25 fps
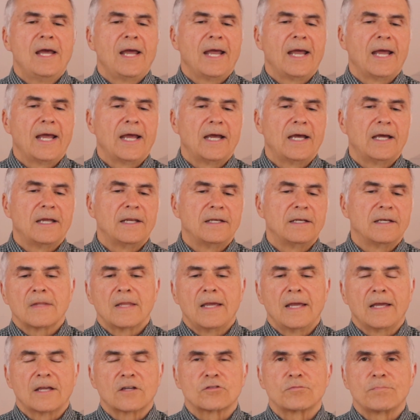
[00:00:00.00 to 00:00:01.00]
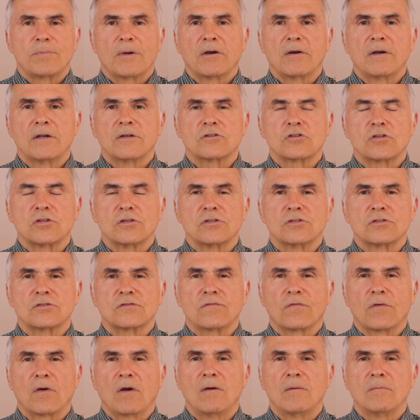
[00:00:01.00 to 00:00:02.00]
and experiences
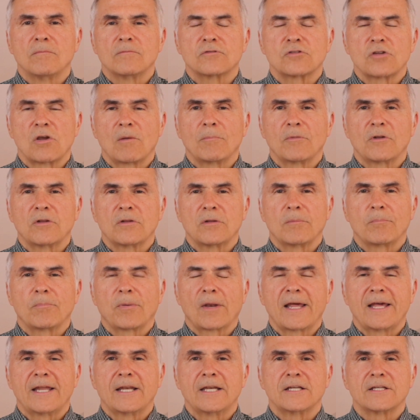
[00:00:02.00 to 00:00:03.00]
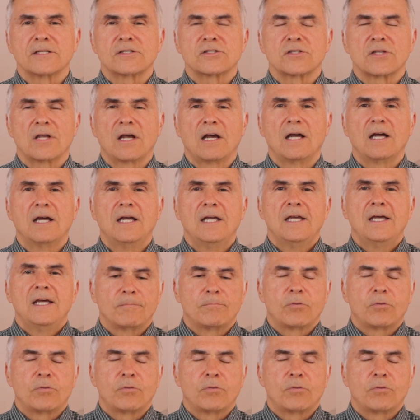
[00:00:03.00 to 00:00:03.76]
from some of the planets uh,